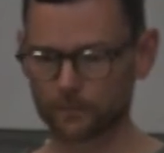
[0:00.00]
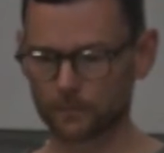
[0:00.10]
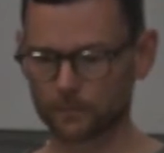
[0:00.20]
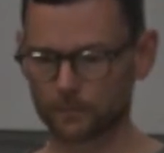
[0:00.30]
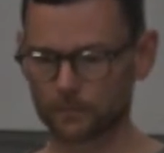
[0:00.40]

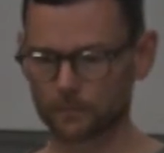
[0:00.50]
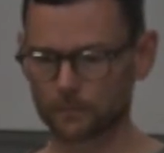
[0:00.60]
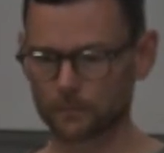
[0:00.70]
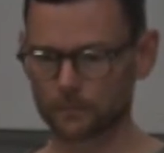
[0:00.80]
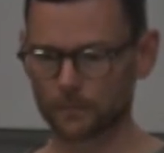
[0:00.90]

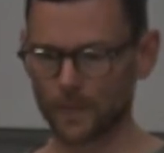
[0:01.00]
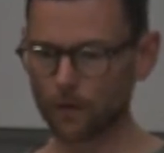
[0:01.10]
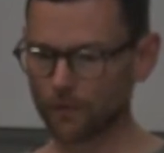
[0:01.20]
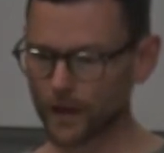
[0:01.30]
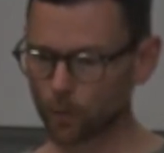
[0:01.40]
A
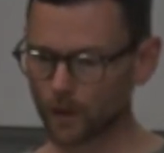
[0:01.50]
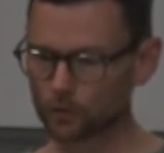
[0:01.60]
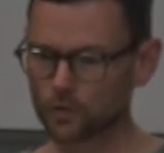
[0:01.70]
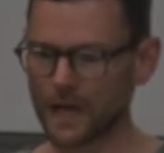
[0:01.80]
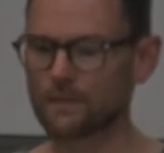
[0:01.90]
farewell
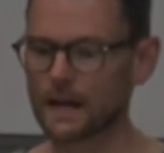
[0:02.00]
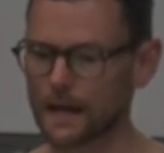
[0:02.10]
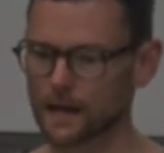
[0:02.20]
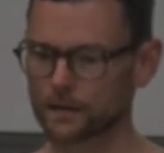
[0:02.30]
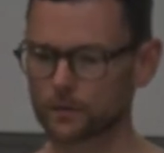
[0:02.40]
to the
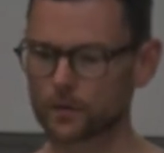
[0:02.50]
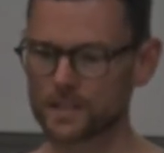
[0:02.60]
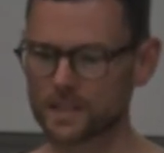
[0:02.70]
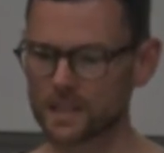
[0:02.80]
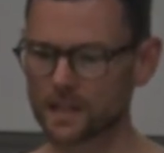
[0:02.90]
avant-garde and
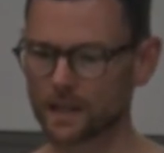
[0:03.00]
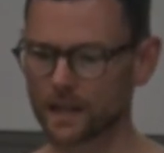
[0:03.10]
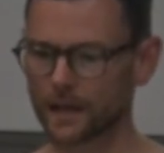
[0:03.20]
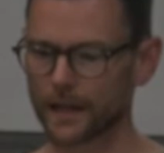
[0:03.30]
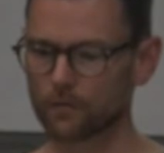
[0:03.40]
critique
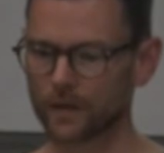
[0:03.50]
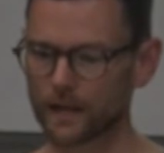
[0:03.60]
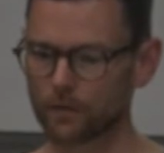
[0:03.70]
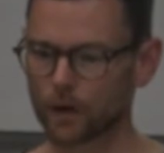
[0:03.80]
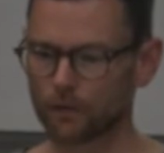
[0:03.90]
in
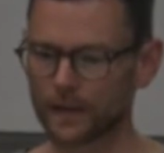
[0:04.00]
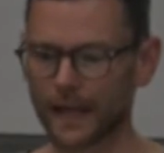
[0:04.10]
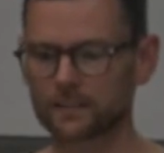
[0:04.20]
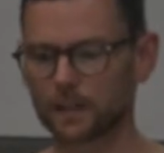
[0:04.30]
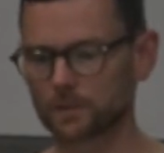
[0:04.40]
favor of an
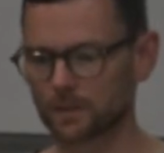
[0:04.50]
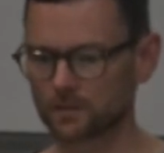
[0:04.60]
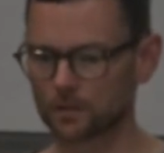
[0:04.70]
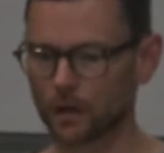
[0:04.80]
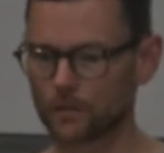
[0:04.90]

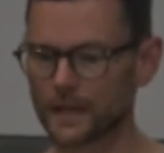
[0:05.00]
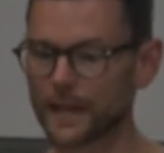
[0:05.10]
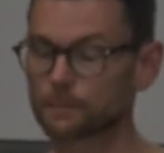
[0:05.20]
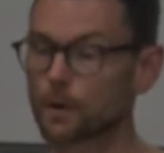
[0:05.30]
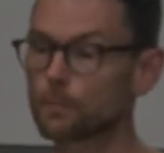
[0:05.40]
acceptance of the
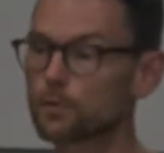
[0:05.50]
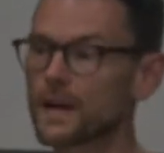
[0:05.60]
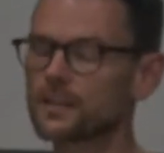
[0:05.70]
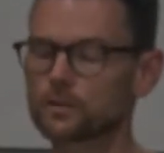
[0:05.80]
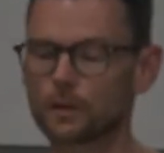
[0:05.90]

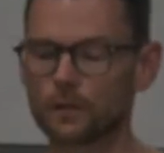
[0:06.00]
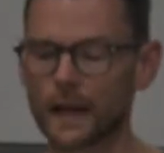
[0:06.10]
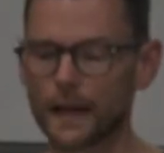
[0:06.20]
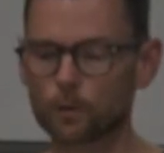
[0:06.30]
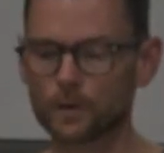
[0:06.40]
expropriation of
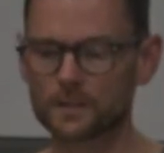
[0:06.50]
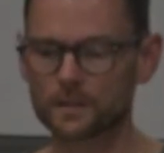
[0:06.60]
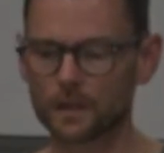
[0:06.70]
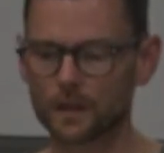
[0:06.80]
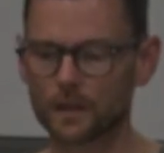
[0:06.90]
language,
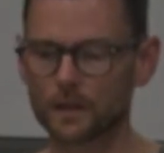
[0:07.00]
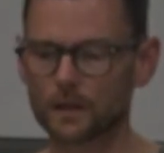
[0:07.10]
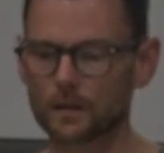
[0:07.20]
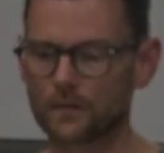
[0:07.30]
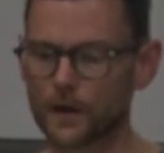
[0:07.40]

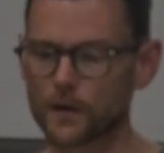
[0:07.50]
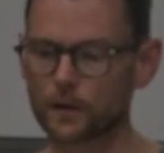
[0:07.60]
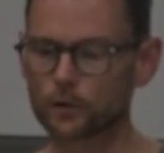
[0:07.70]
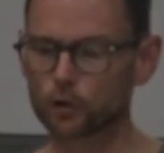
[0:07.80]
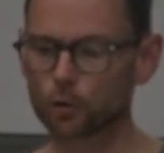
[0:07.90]
the very
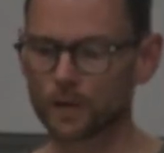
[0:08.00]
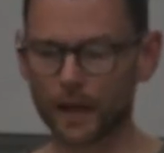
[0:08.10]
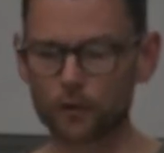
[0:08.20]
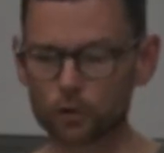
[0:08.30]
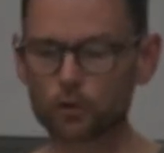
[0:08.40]

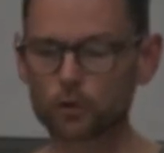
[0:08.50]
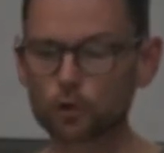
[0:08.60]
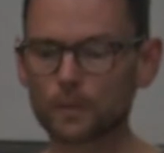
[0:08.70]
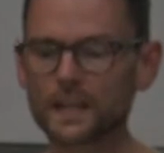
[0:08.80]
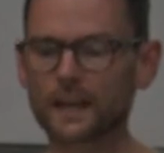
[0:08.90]

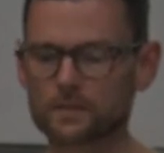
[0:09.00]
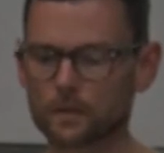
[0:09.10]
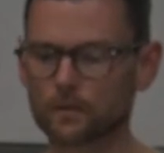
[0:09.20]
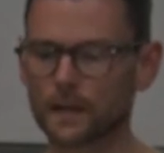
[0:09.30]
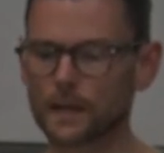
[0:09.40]

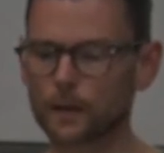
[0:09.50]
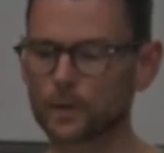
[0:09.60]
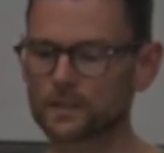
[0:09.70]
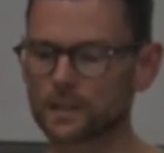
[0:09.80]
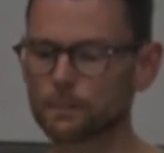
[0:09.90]
communicative and
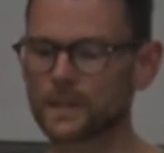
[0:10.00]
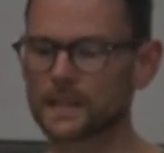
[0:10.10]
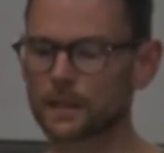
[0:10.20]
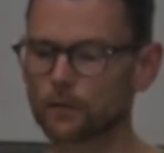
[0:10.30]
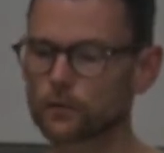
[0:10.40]
linguistic
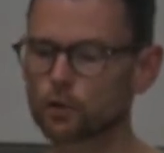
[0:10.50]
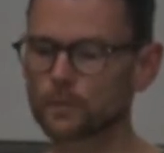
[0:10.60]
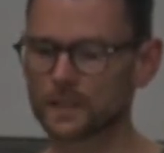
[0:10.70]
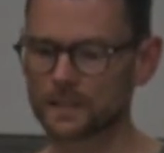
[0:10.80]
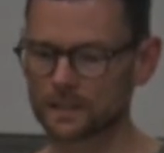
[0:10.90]
being of
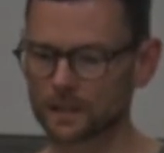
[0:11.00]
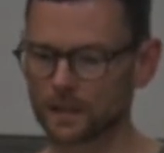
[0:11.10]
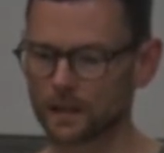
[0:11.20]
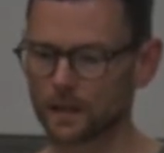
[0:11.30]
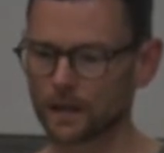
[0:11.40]
humans,
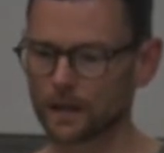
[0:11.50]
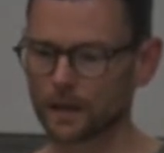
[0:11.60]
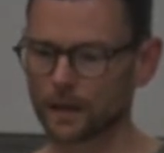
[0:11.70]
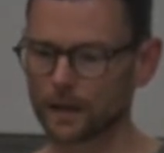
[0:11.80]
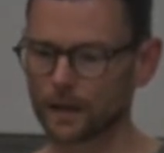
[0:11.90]

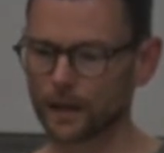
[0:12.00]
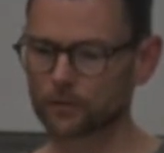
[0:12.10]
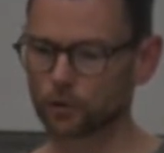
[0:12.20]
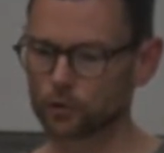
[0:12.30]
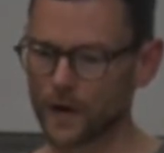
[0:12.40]
as
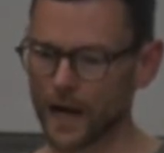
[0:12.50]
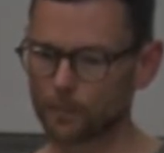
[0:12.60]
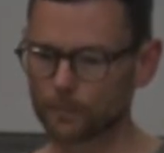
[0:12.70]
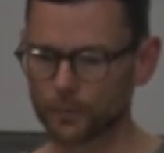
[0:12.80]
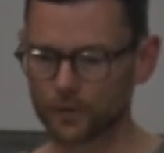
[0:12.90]
Giorgio
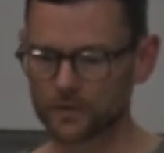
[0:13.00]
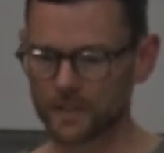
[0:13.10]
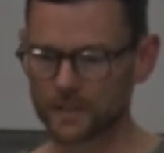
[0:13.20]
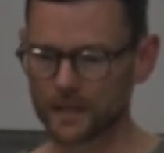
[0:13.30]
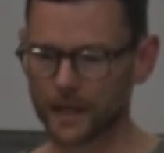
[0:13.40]
Agamben puts
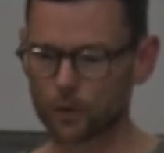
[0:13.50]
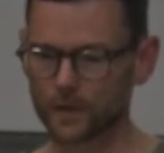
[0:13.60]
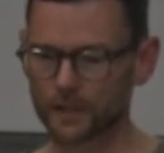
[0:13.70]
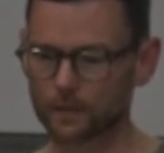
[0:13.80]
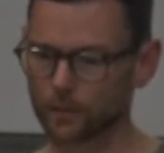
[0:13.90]
it,
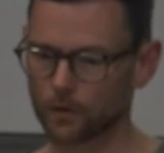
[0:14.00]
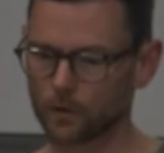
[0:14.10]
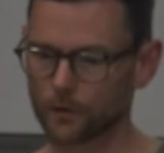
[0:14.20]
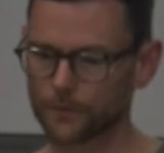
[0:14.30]
echoing Debord,